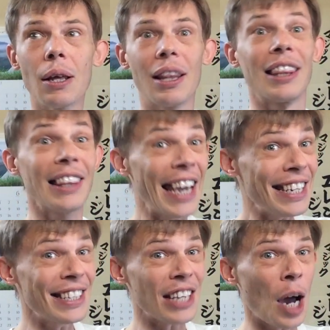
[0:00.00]

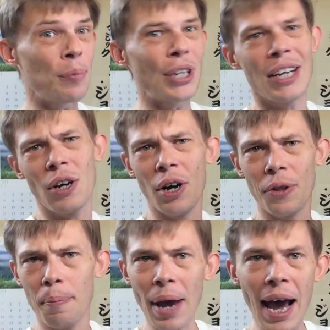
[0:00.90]
latest update
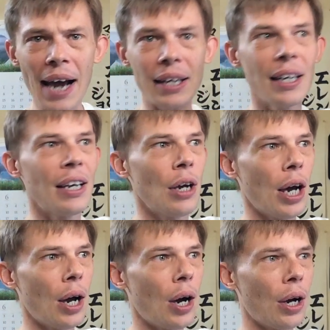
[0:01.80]
on the Mac,
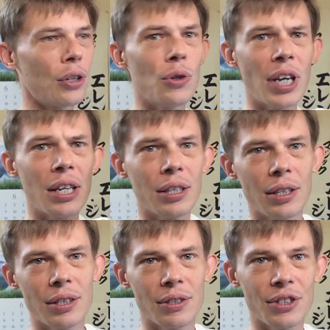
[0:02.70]
you
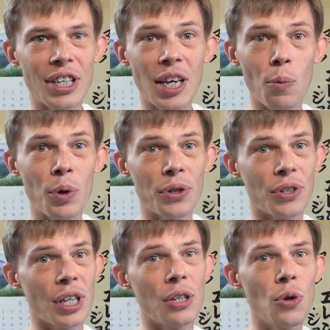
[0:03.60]
can sync it with
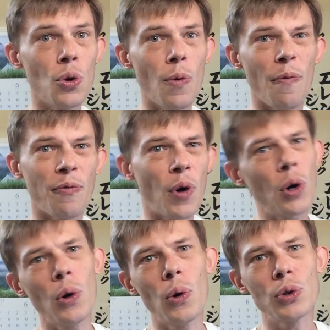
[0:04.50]
the new
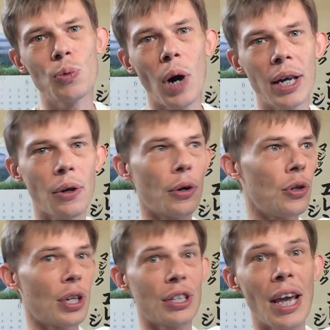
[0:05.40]
Photos one, or
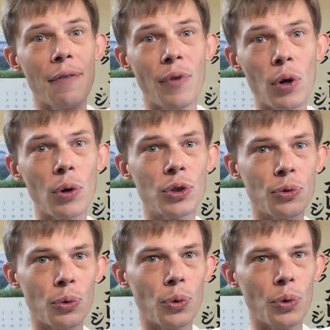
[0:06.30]
you can take photos
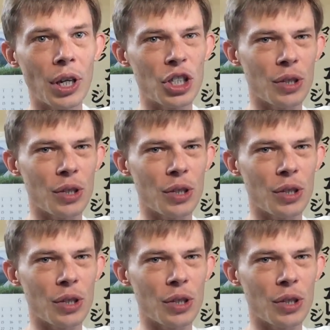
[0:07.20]
through the